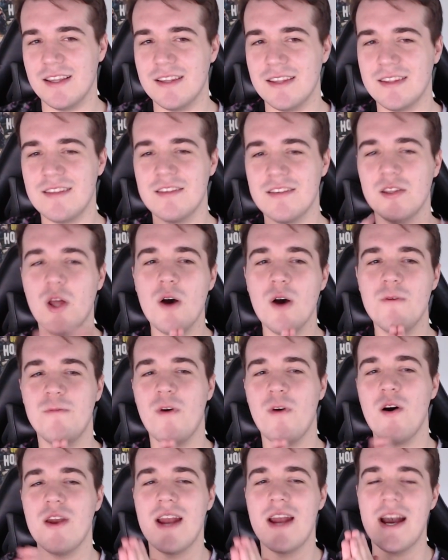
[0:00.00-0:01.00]
There's a lot of
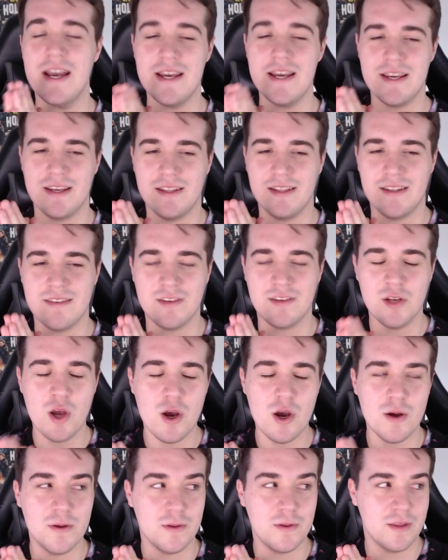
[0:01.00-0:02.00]
Fortnite. There's a
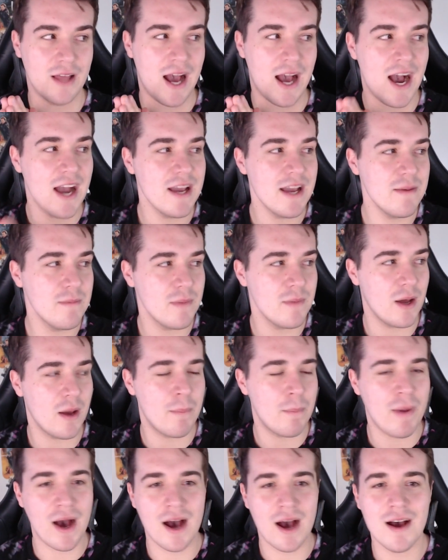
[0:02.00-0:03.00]
lot of, I'm a
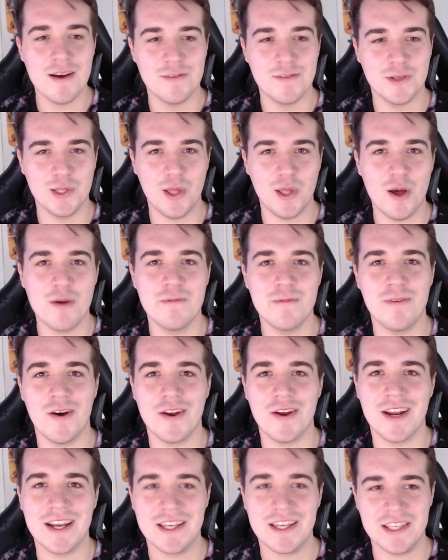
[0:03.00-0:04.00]
part of a lot of
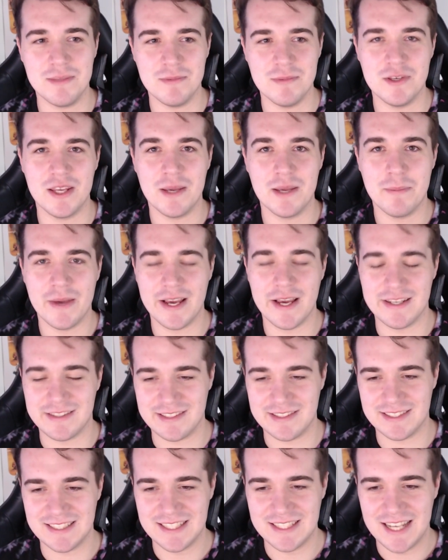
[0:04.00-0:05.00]
Fortnite community
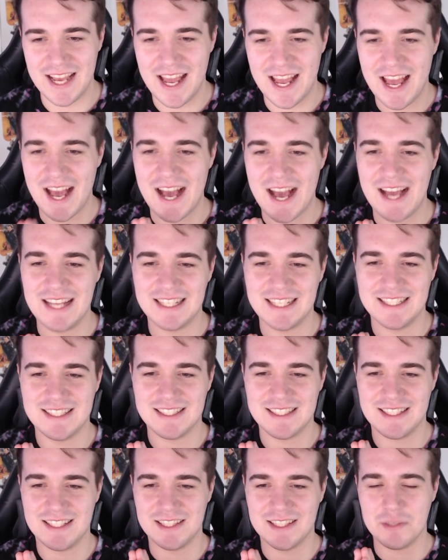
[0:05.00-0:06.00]
pages, and
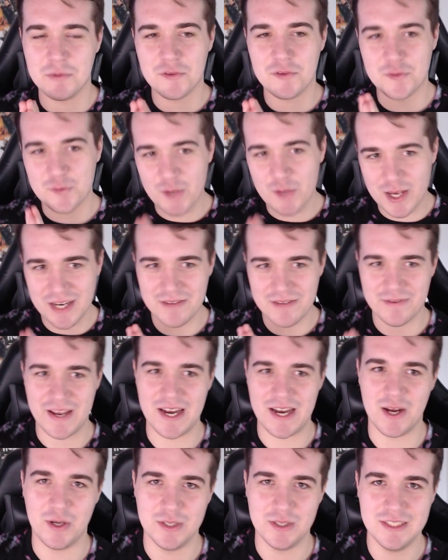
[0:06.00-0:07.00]
there was a certain
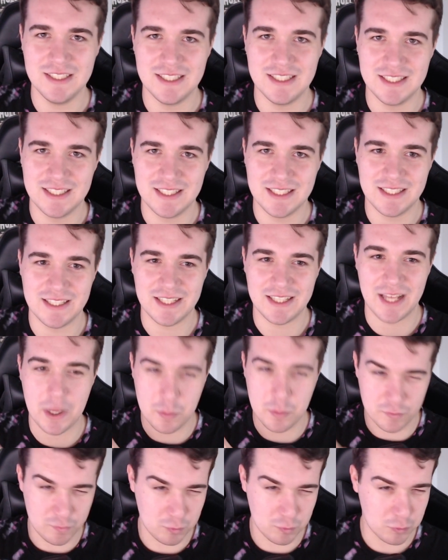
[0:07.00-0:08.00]
event on. It
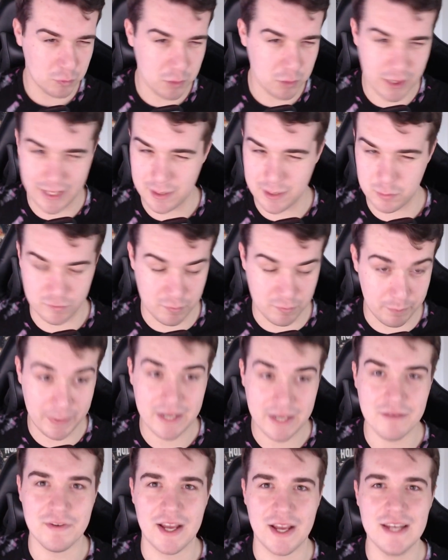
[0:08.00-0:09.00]
was it was a
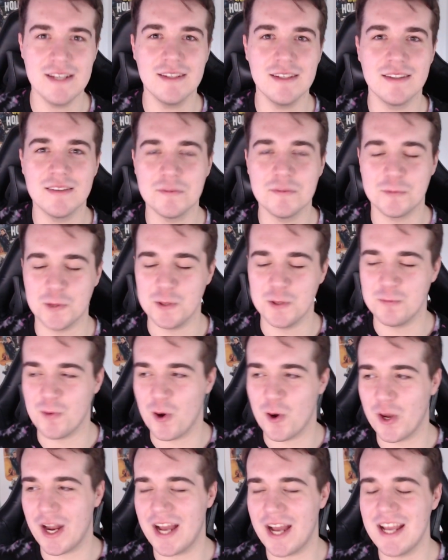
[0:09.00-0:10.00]
big event for
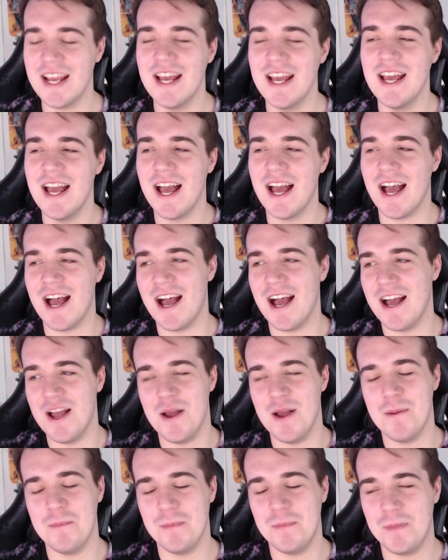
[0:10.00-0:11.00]
Fortnite,
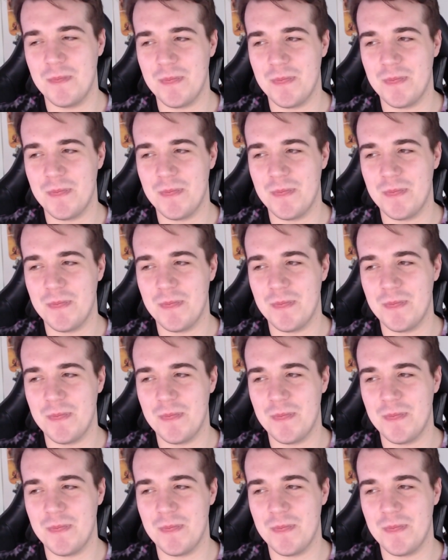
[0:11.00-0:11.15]
um,